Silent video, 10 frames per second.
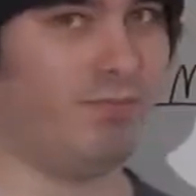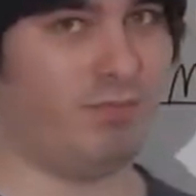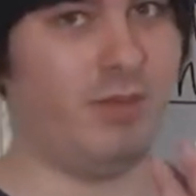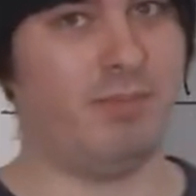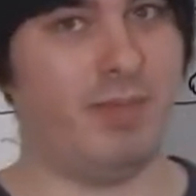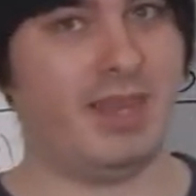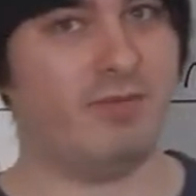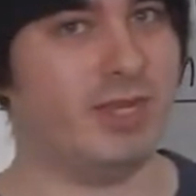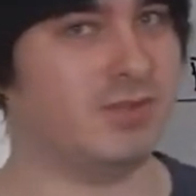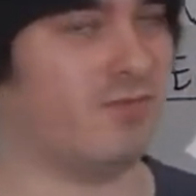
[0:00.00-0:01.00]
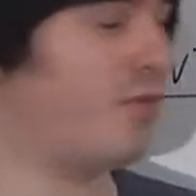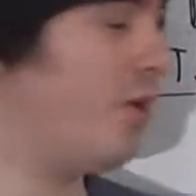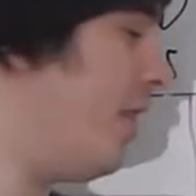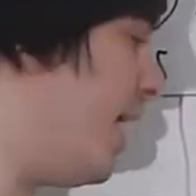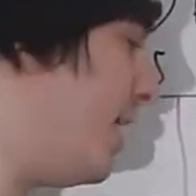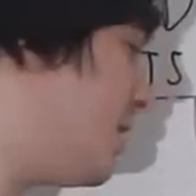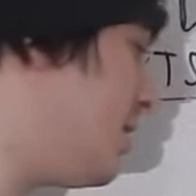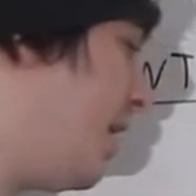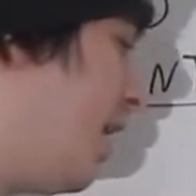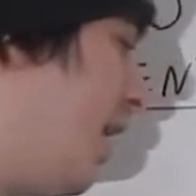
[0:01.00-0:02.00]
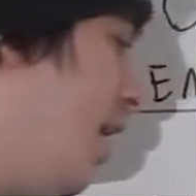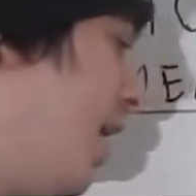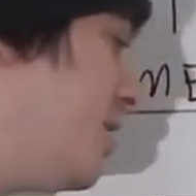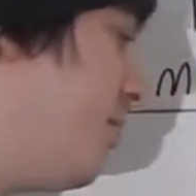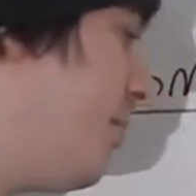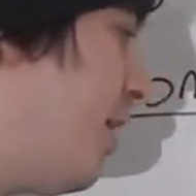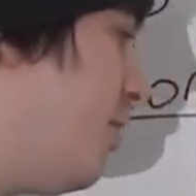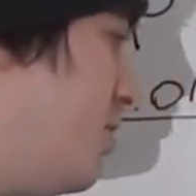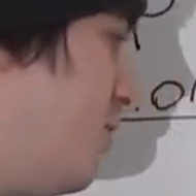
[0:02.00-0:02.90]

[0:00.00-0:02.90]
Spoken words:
the main reason for that is because they got Austin Matthews